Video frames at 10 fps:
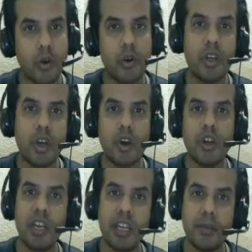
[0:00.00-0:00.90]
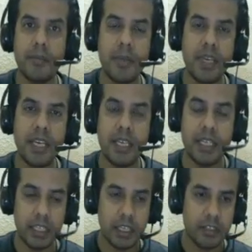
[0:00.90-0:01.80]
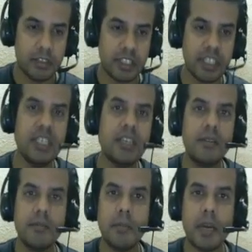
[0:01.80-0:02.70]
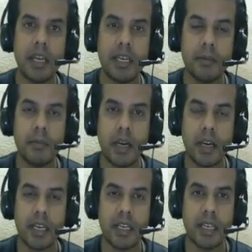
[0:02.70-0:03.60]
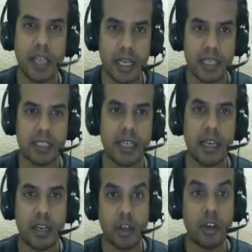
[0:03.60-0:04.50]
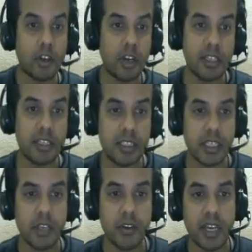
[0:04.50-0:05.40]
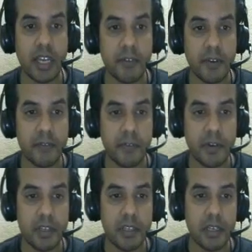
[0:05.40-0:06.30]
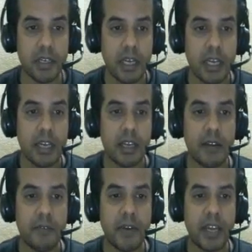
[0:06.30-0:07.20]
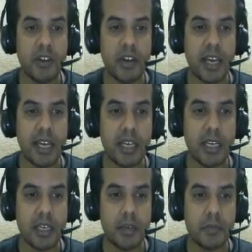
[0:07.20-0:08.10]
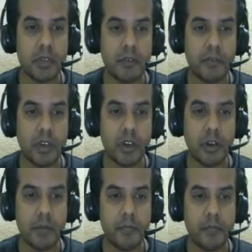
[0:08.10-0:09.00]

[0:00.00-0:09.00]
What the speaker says: would only be seeing my remarketing ads. And not only this thing, you can even further refine your ad in terms of your